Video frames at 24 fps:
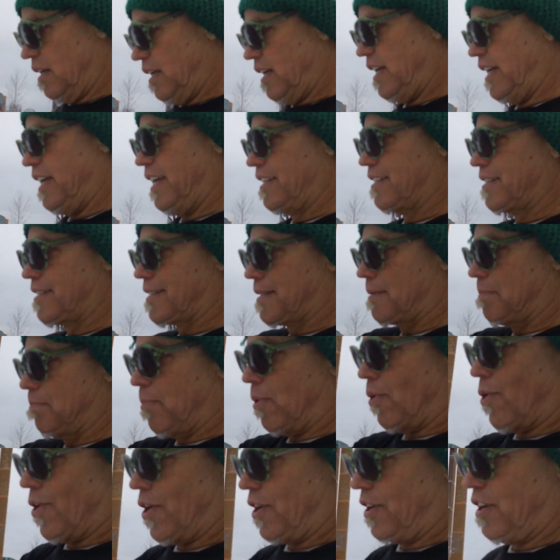in
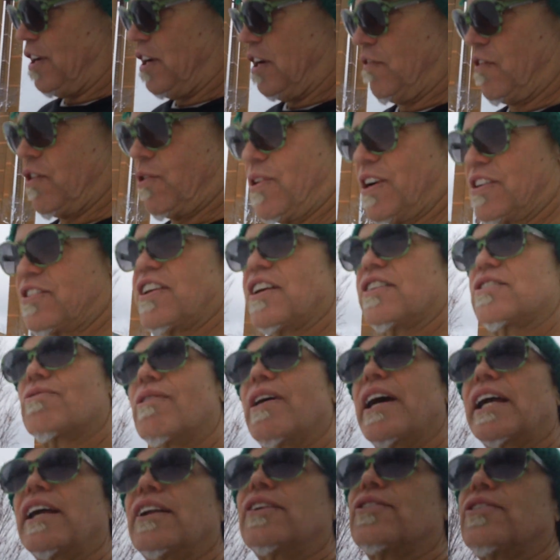support of the U S S
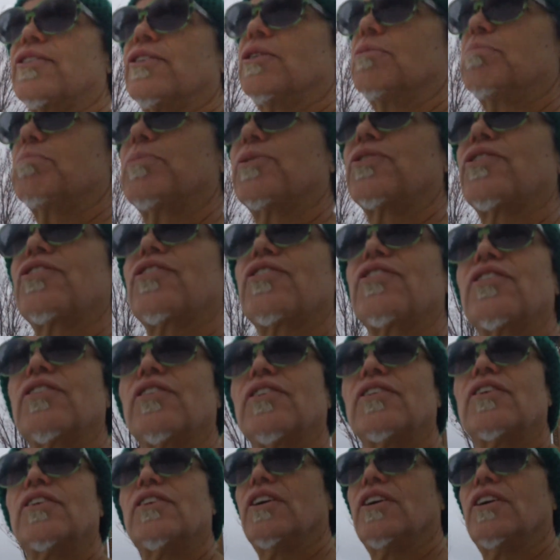Reagan troops.